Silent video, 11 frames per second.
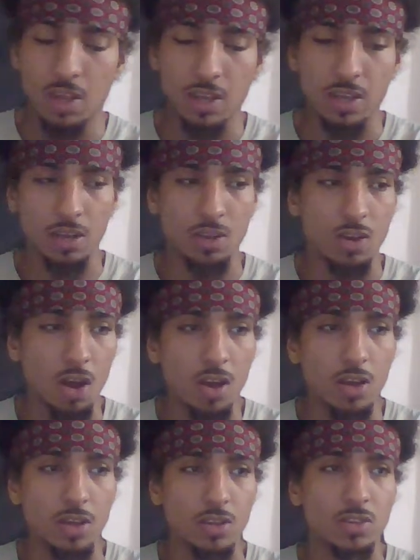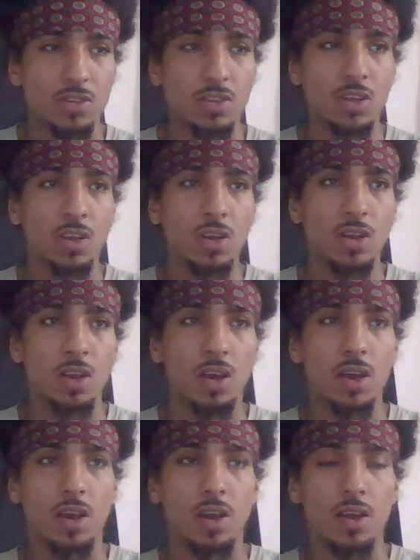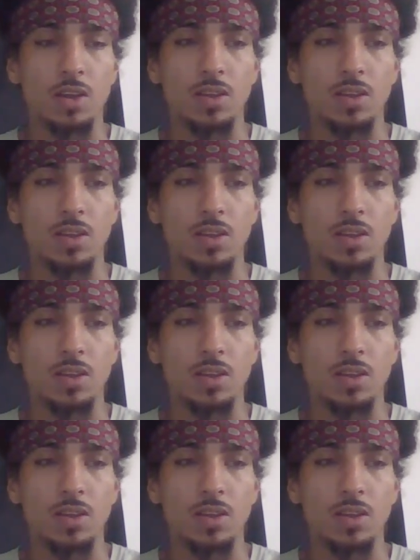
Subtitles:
can cause uh,